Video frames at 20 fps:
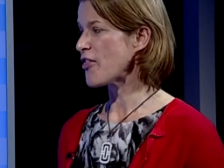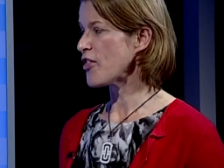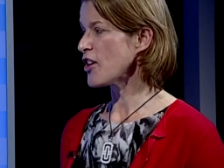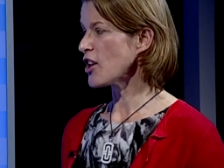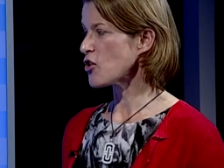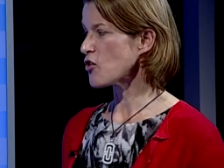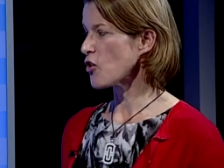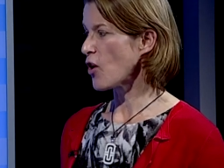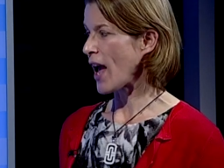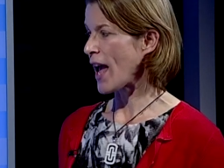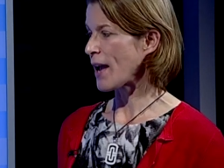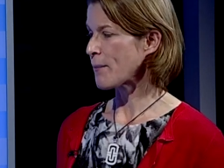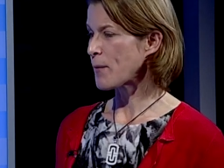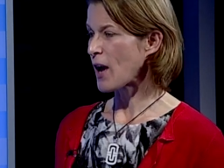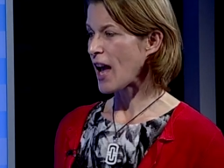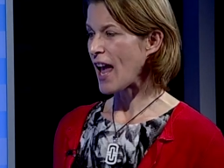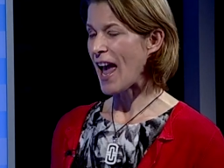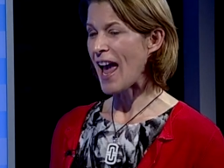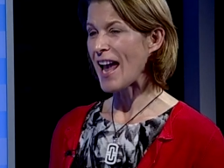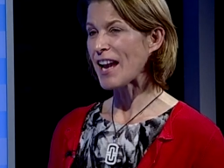I think you're,
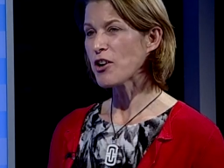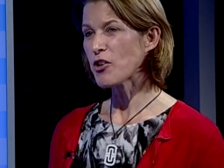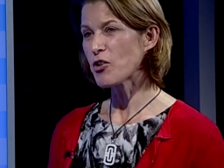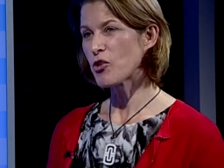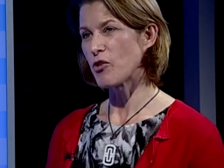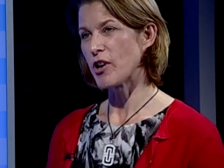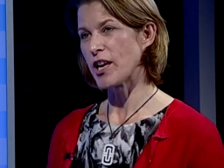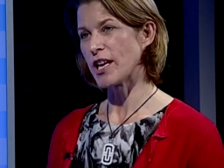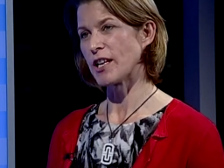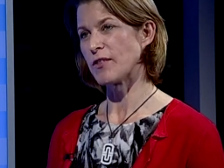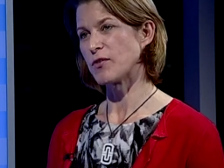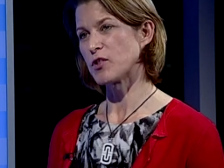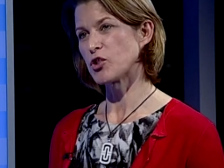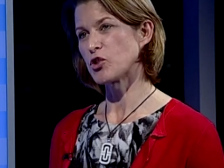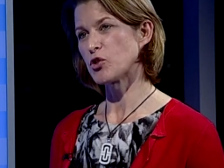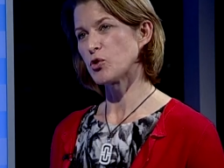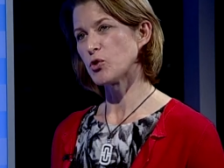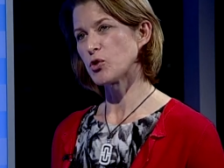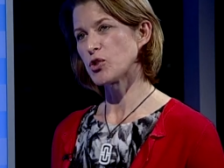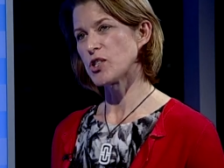by anchoring the
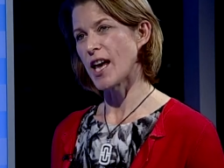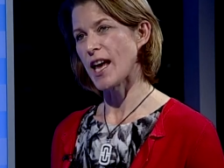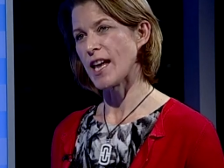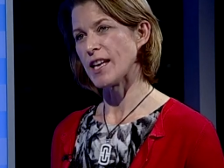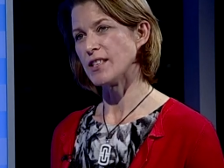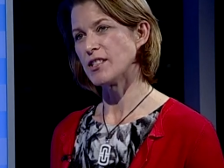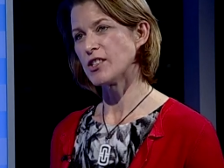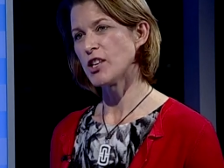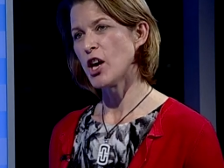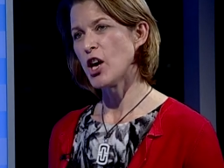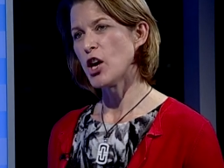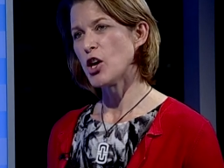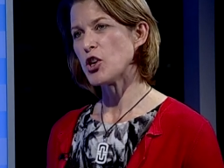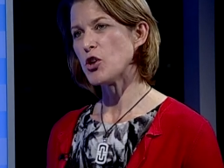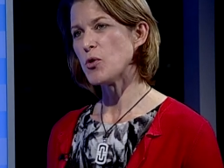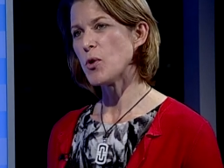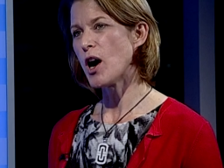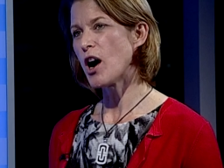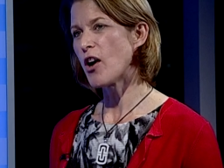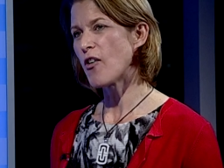short end,
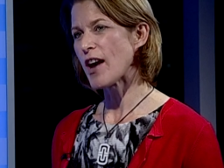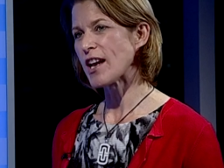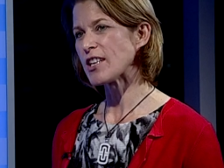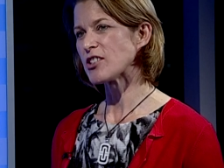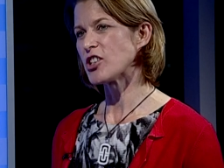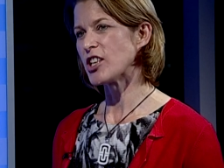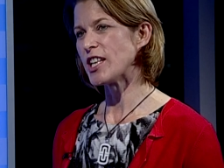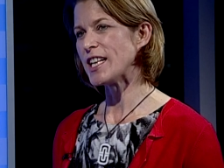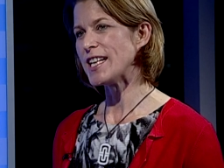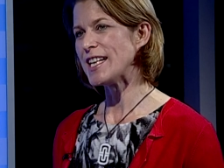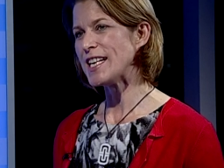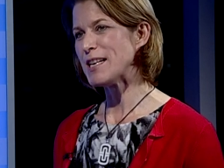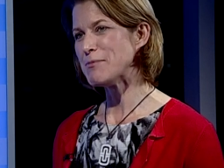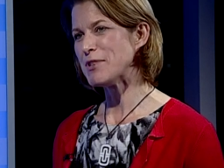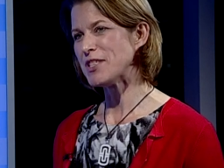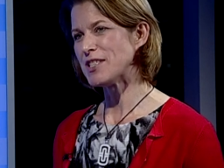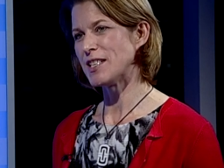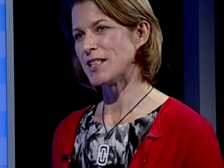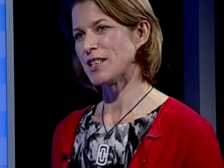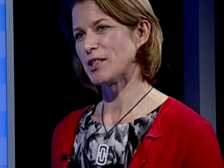you mm. are actually
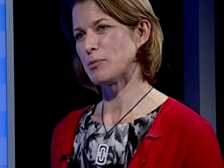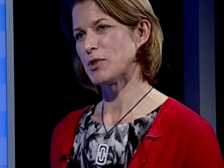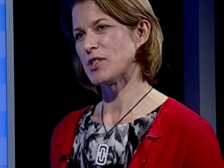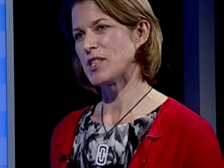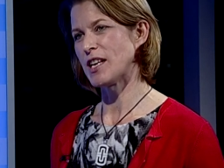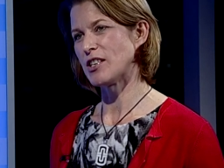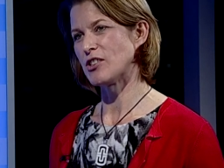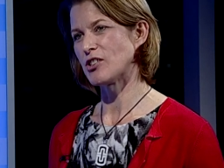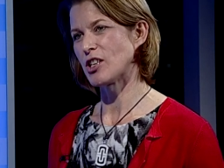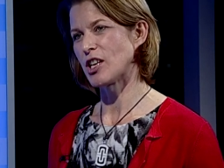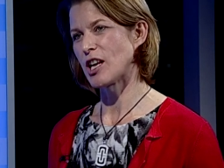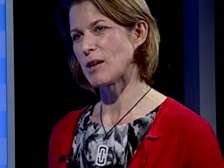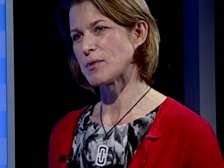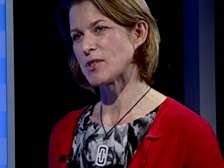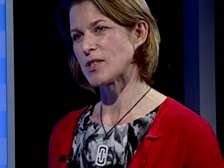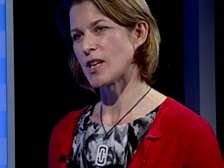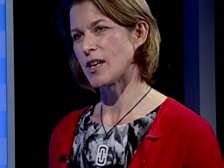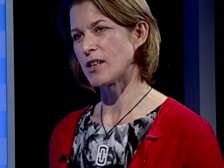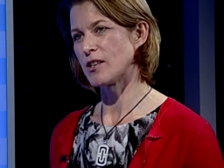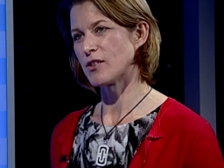limiting the potential
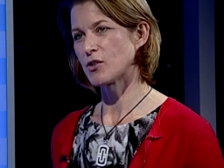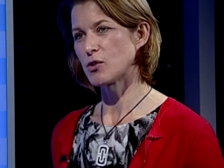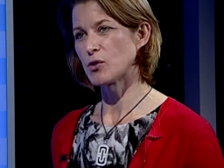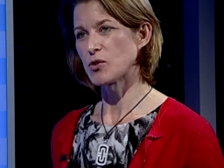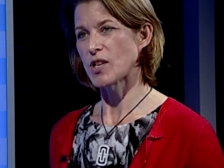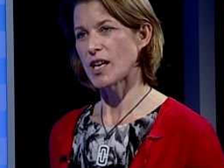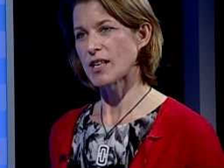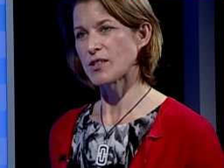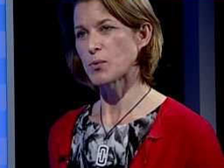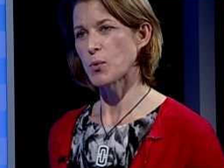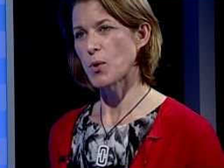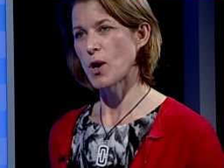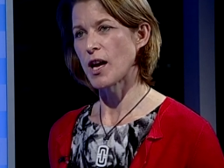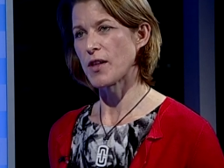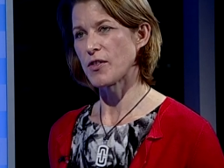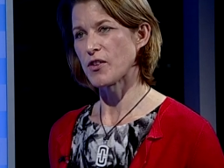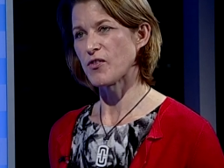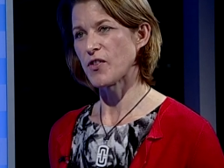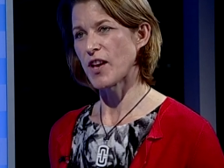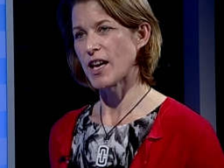upside. And of course, that's
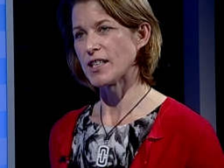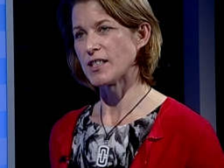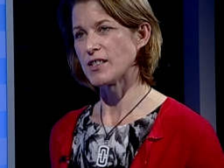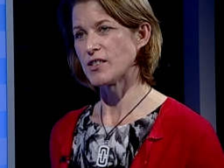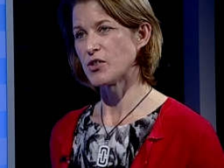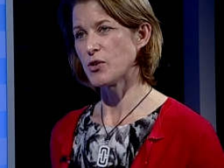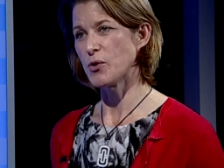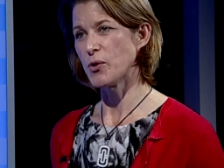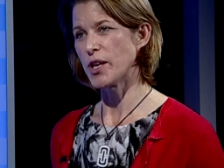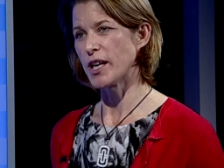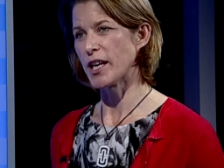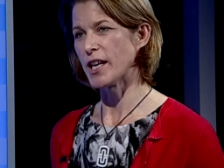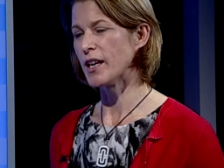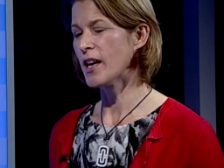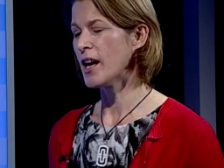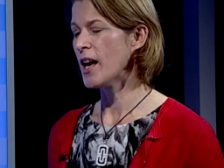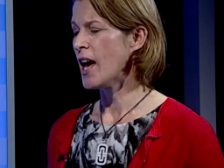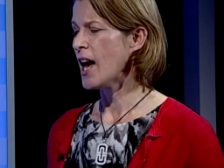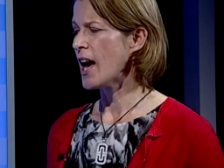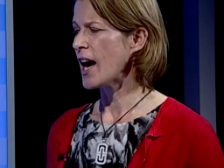why the Fed is doing it.